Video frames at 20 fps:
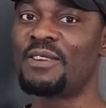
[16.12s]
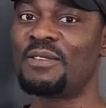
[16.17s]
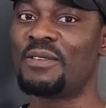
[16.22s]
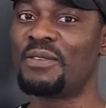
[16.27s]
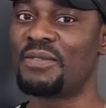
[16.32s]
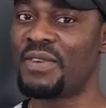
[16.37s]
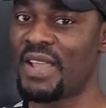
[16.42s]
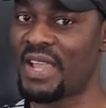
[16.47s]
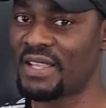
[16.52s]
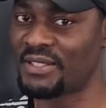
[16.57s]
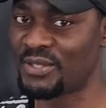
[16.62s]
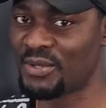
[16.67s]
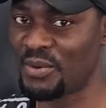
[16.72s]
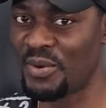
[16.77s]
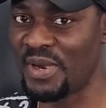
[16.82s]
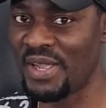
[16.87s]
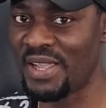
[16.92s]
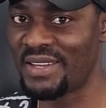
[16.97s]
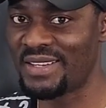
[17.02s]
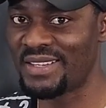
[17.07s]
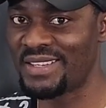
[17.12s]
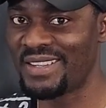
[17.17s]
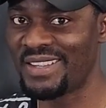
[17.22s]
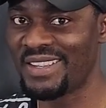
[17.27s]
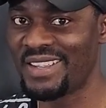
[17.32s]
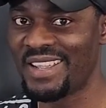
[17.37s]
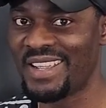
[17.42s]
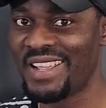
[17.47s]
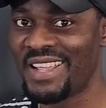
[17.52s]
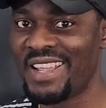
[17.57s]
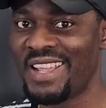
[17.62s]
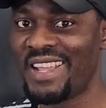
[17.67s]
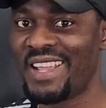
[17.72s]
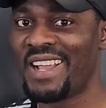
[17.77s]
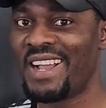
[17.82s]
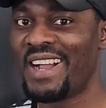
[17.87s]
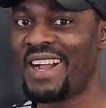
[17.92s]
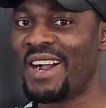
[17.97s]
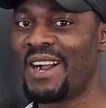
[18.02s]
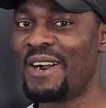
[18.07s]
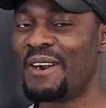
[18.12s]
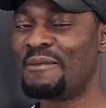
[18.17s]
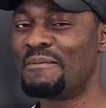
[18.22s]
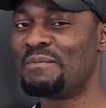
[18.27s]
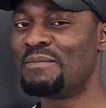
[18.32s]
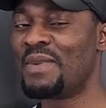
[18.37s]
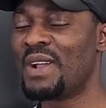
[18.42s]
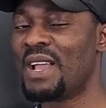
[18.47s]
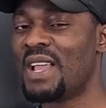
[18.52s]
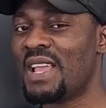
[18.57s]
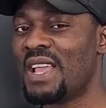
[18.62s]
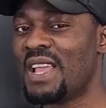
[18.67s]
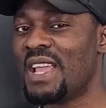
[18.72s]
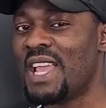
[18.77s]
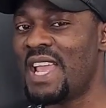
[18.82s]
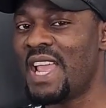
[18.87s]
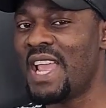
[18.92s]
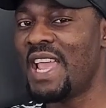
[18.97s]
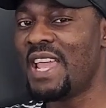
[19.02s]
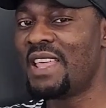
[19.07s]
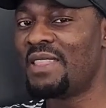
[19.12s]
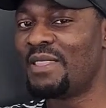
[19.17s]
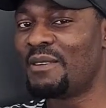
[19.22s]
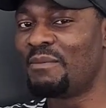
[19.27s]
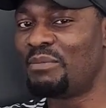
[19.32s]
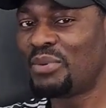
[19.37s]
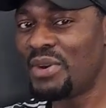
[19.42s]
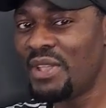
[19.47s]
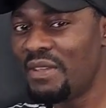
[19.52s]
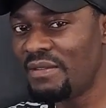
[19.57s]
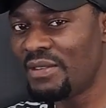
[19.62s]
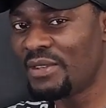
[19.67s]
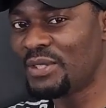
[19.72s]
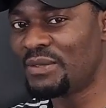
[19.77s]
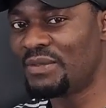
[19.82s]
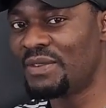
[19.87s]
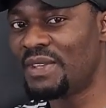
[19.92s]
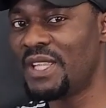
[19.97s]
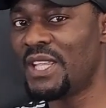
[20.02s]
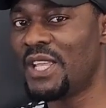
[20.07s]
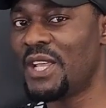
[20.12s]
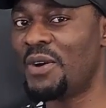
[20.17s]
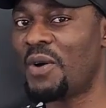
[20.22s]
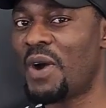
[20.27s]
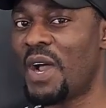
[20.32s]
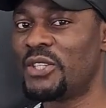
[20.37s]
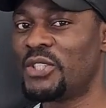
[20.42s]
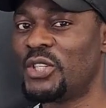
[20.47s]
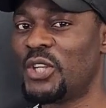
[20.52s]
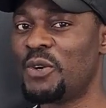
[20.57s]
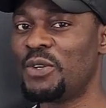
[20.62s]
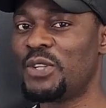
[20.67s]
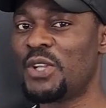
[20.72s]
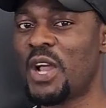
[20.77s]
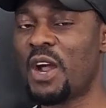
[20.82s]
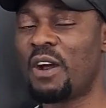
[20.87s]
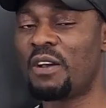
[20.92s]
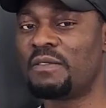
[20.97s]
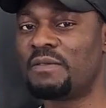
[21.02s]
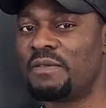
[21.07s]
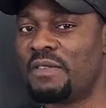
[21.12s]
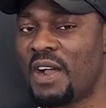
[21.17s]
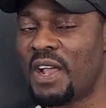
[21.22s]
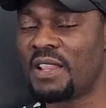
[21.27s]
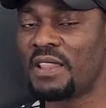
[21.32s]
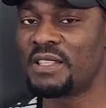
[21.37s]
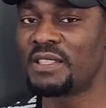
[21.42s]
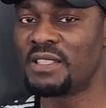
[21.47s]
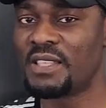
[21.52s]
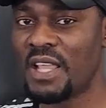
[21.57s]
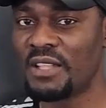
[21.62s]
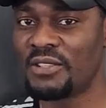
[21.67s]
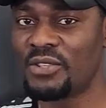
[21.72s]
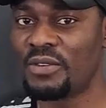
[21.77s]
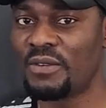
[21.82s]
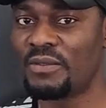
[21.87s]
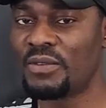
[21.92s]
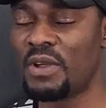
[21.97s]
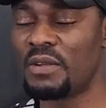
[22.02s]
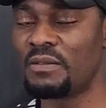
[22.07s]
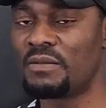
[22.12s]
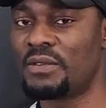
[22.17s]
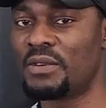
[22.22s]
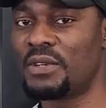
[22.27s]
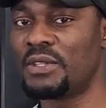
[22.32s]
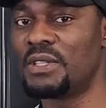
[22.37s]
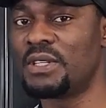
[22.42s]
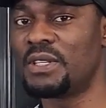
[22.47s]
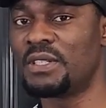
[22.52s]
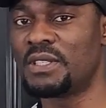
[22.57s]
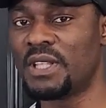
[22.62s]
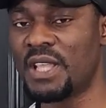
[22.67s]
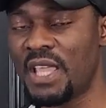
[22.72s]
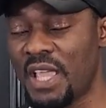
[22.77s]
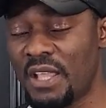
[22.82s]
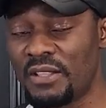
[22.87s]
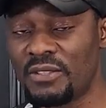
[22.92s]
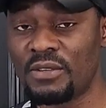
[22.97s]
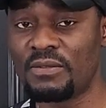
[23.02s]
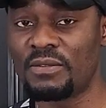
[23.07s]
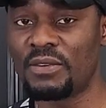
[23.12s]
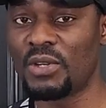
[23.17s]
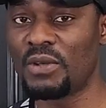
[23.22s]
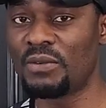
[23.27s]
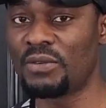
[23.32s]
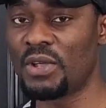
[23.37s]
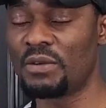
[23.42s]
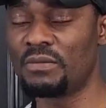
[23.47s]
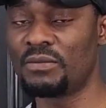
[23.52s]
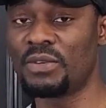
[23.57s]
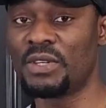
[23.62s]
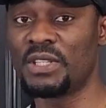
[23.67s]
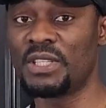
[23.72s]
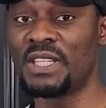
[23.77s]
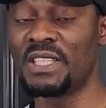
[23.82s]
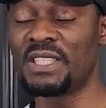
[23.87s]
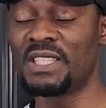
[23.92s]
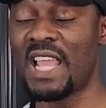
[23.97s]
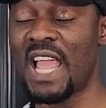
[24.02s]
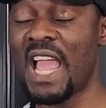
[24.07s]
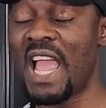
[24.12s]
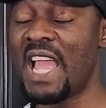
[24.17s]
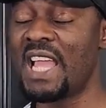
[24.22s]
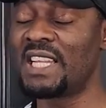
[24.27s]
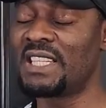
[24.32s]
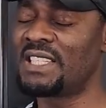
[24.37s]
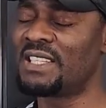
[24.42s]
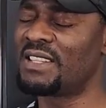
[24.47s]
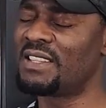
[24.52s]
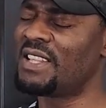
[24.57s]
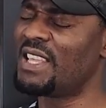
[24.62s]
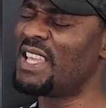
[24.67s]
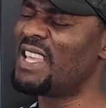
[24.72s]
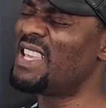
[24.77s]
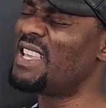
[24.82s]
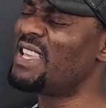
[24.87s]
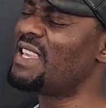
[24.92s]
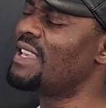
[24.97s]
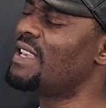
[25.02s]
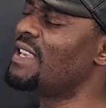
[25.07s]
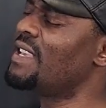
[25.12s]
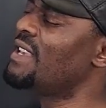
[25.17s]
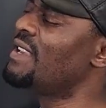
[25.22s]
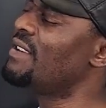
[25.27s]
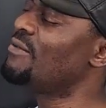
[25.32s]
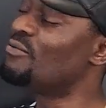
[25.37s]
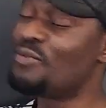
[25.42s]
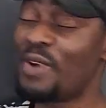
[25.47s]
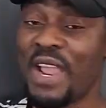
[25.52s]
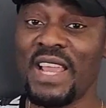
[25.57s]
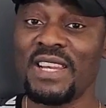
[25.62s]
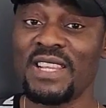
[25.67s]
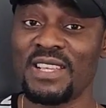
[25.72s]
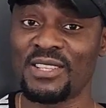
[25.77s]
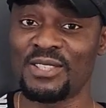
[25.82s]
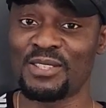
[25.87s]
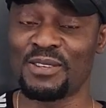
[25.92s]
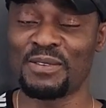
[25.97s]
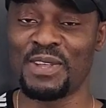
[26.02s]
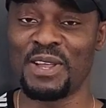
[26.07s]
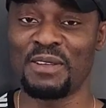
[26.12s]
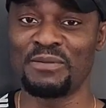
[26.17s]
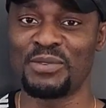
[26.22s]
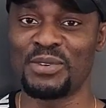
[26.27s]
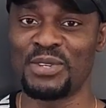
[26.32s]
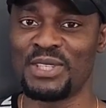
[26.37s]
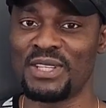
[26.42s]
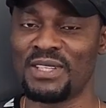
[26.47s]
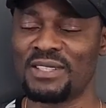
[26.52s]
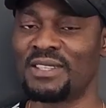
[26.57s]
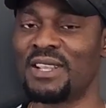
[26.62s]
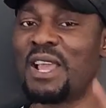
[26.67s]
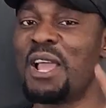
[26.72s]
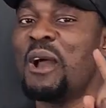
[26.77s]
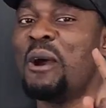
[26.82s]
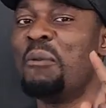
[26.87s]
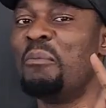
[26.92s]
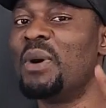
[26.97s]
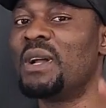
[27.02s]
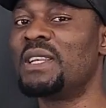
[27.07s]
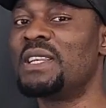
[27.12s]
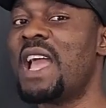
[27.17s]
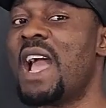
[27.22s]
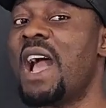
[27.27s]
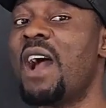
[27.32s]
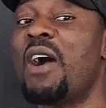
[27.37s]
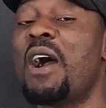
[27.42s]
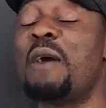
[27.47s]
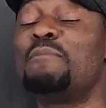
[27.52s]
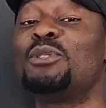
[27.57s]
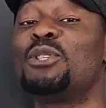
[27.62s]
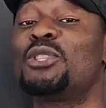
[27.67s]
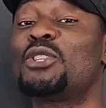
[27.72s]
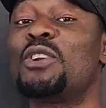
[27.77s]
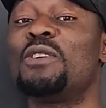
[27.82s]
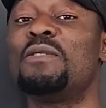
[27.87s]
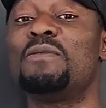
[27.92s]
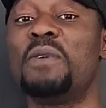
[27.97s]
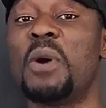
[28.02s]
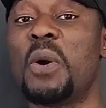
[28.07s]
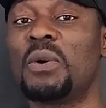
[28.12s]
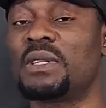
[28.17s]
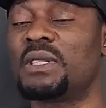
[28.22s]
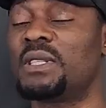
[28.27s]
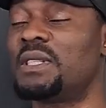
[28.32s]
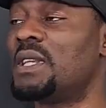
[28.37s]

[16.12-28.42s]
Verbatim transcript: of x squared. Um, in the previous video, I showed you how to find the center of convergence, the interval of convergence, and the radius of convergence. But now I'm just going to focus